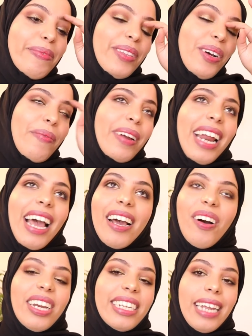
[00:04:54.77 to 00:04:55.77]
No, but
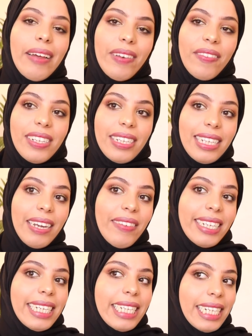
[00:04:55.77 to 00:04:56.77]
honestly, I've never
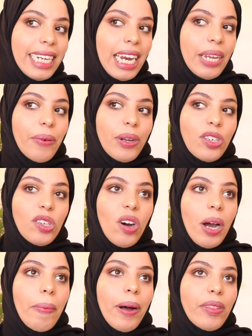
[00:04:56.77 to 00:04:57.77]
seen anyone
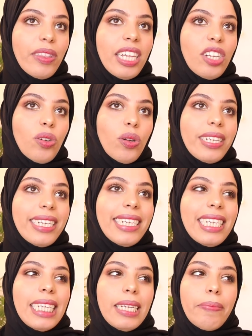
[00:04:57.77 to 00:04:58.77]
talk about this or
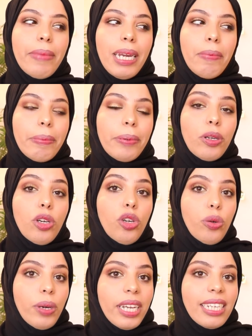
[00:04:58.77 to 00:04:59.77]
see many people
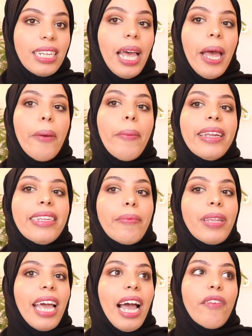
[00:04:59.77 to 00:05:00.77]
do it, but it's
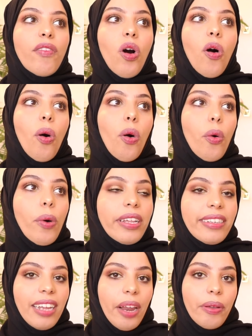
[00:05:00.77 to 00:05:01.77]
something I've
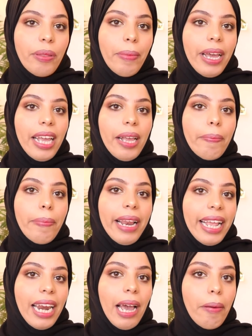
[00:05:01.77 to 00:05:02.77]
always done with my
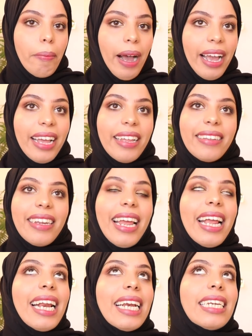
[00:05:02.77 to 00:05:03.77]
plain abayas, and
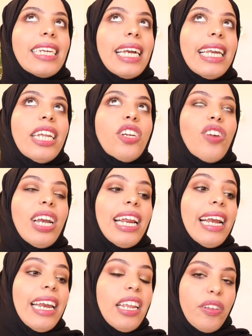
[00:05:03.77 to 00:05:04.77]
I
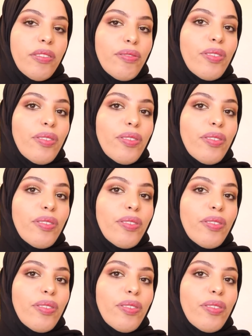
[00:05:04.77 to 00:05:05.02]
literally live